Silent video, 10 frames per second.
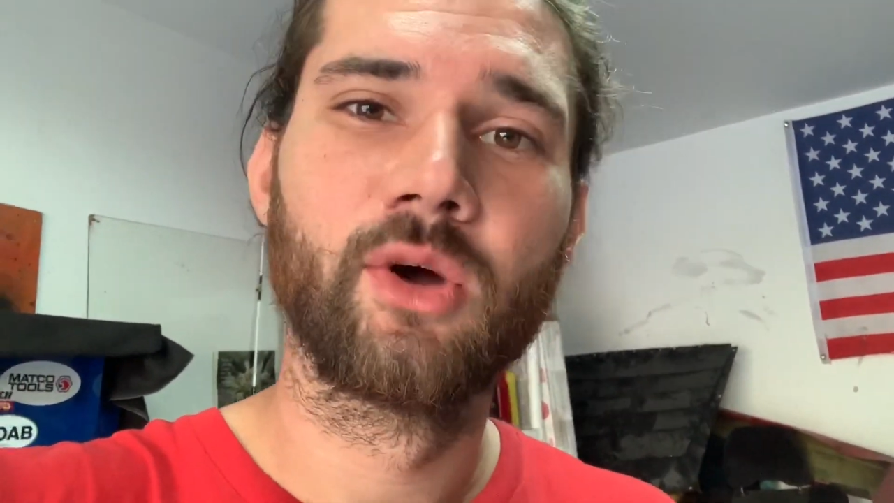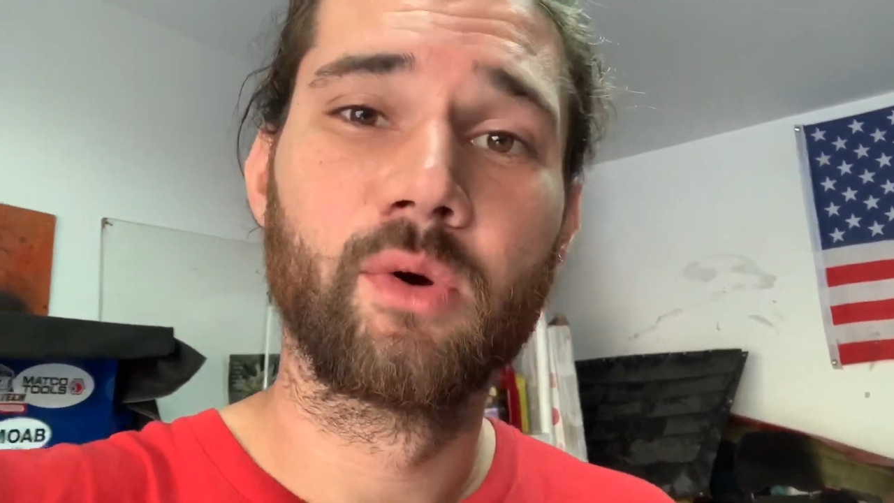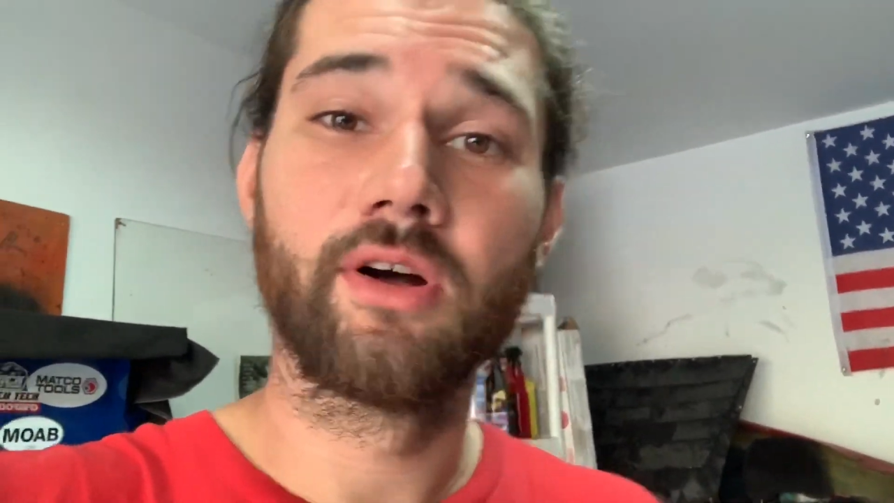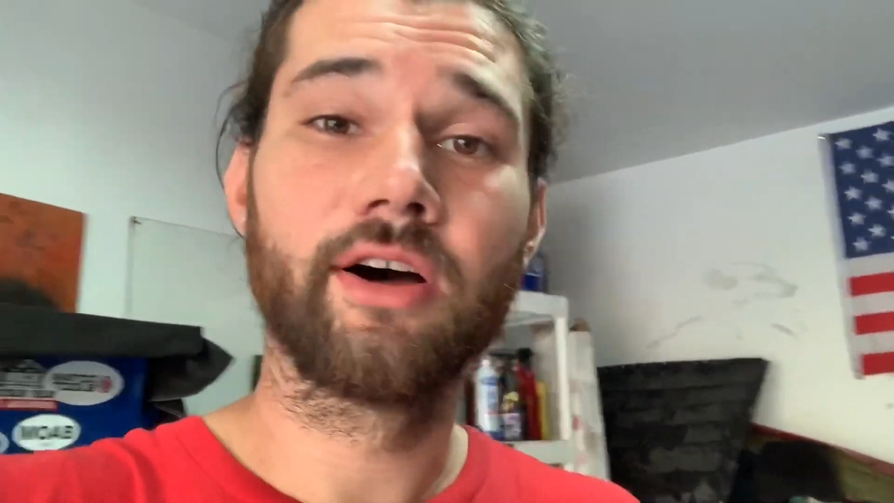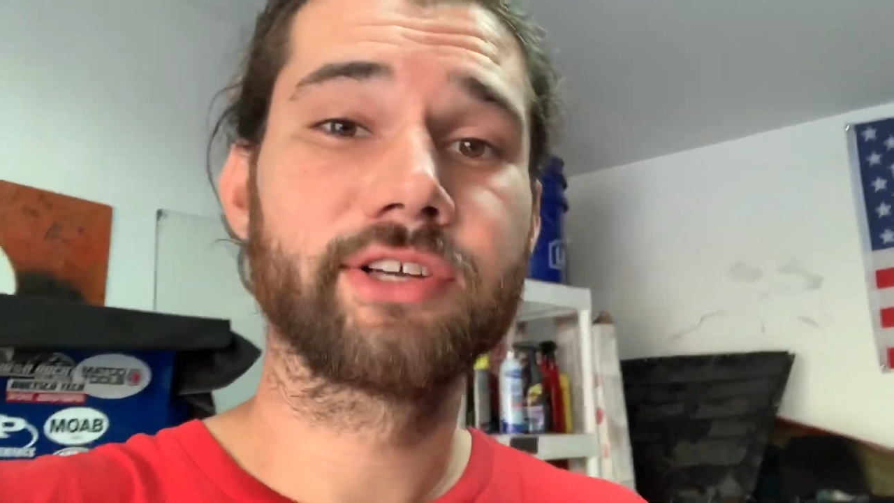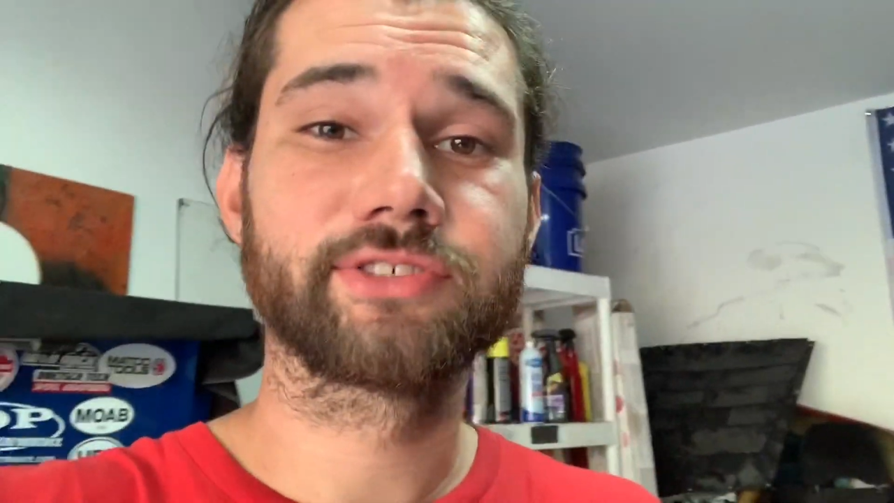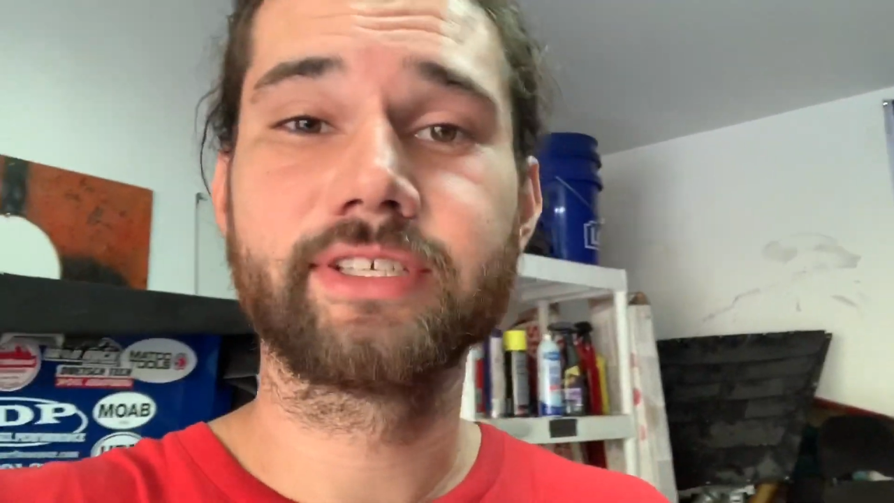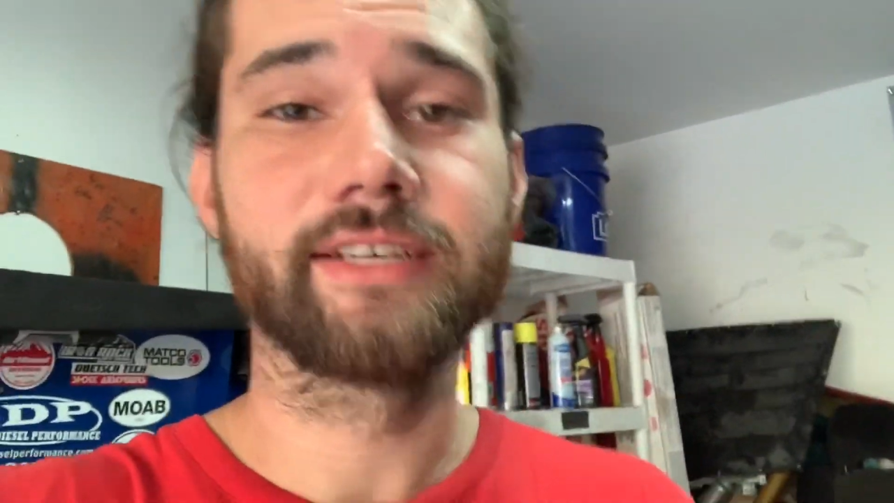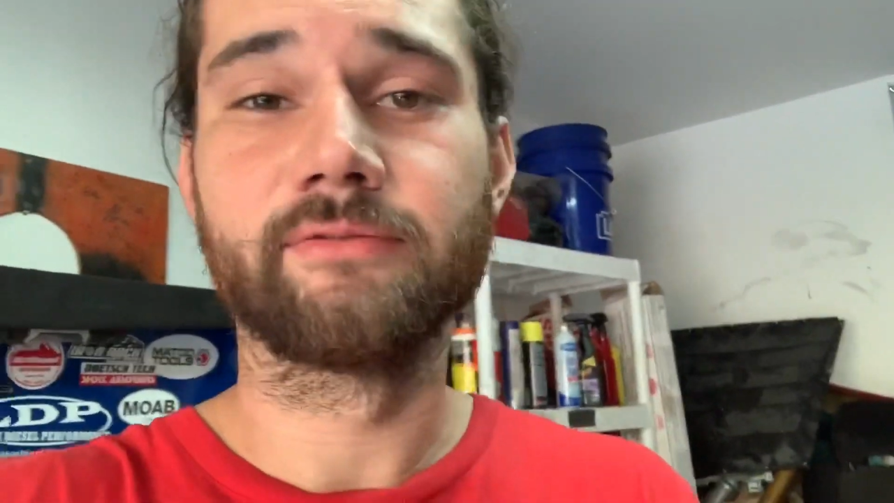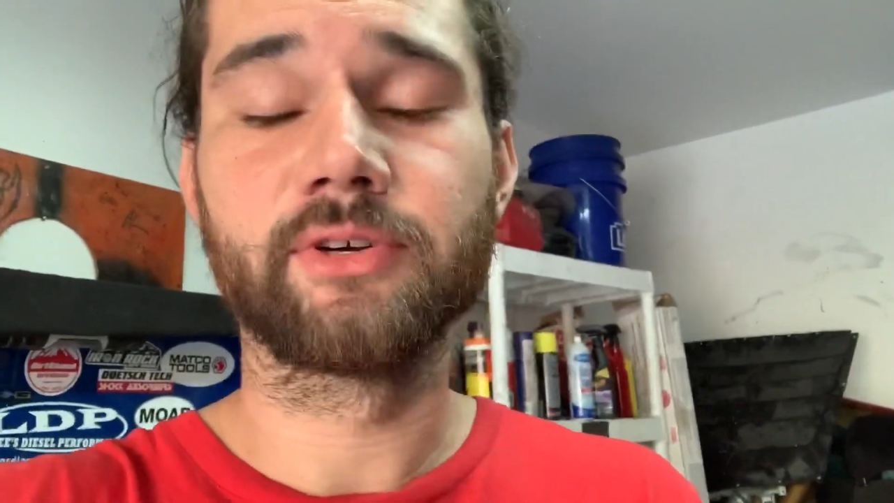Well,
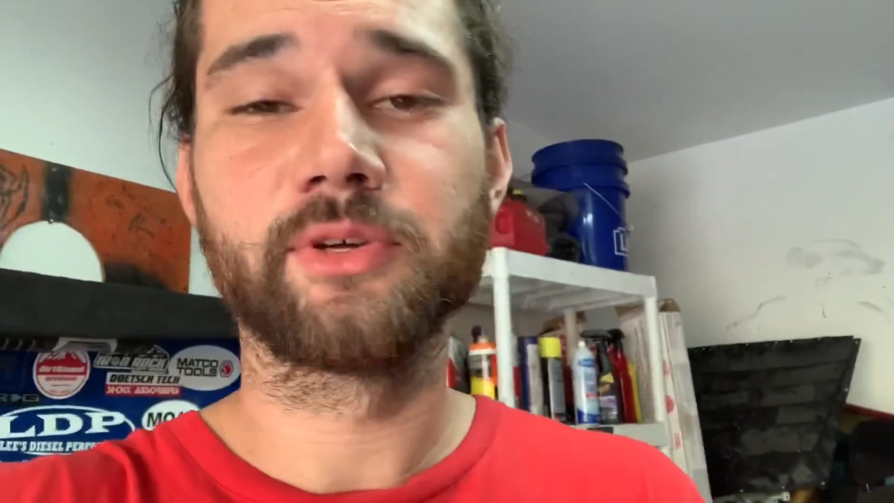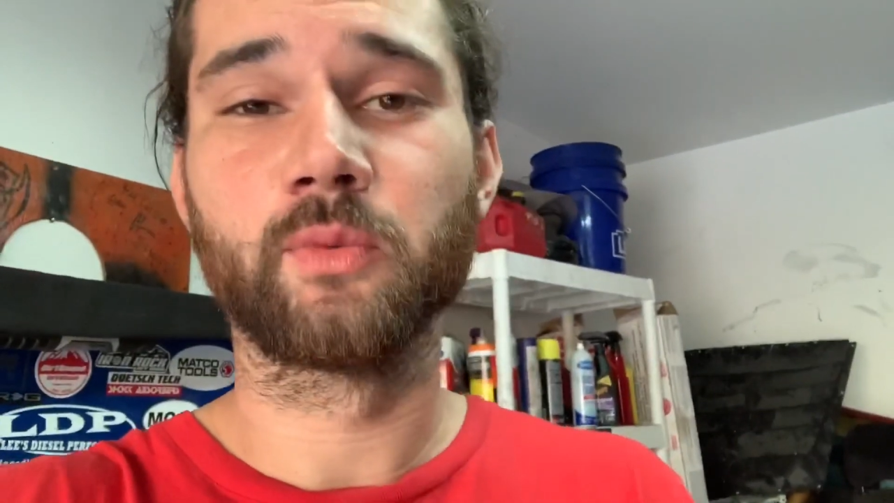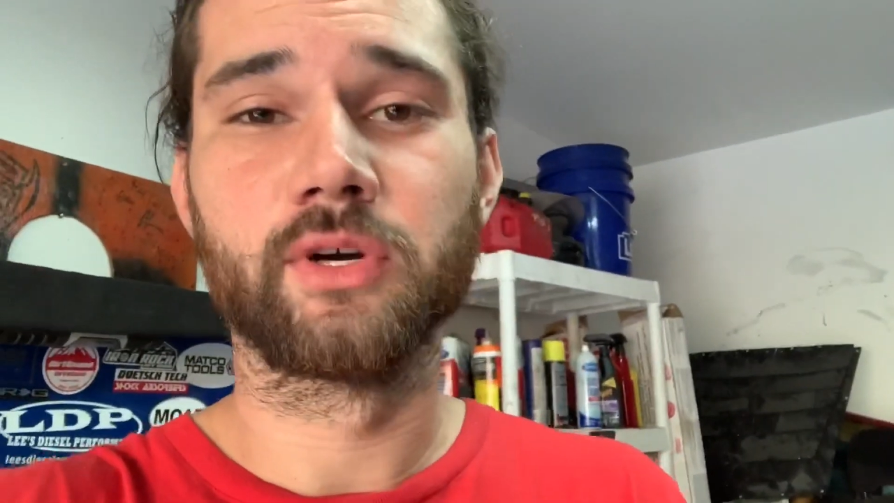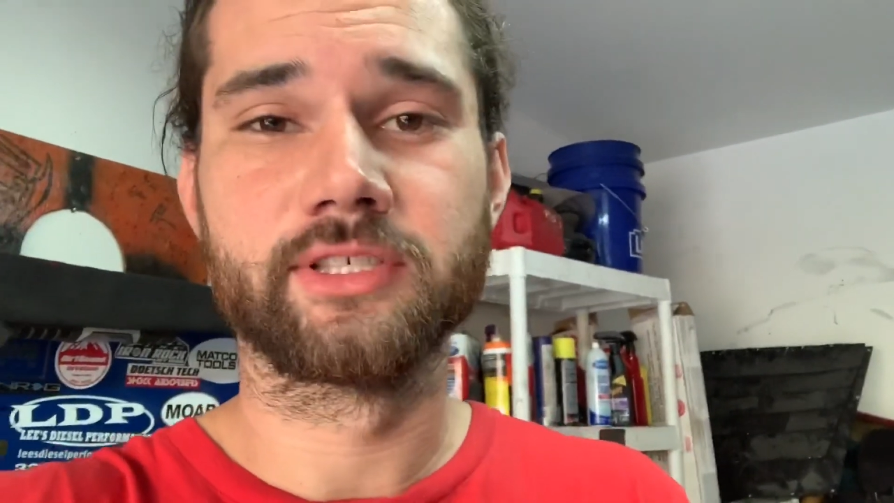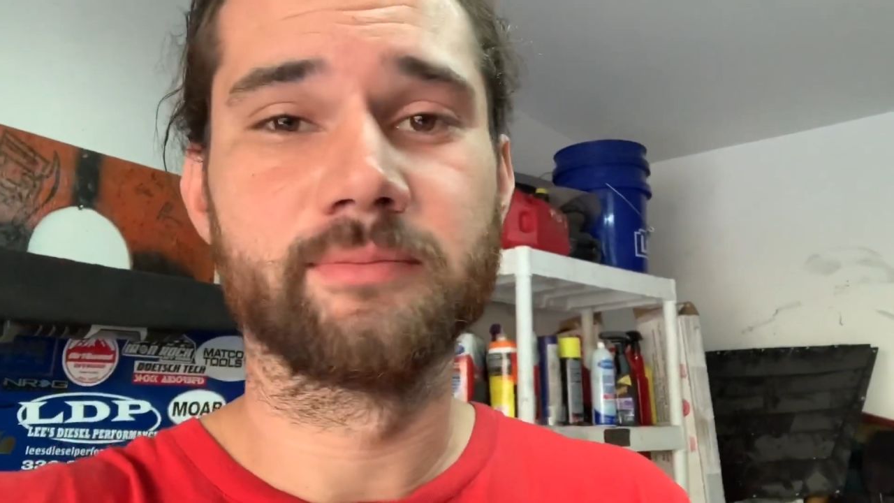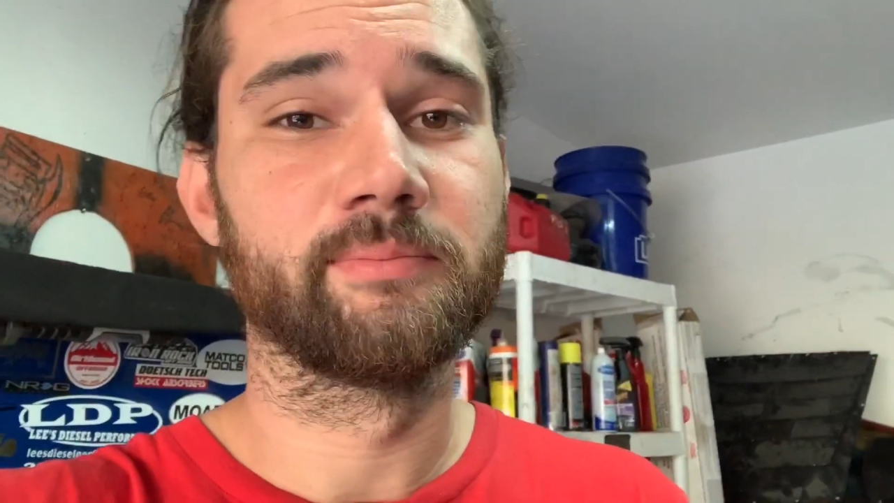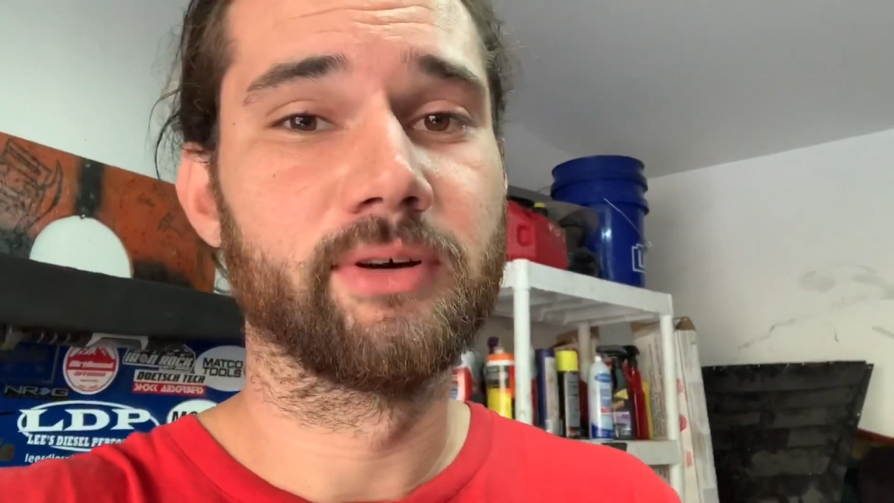honestly, it really wasn't,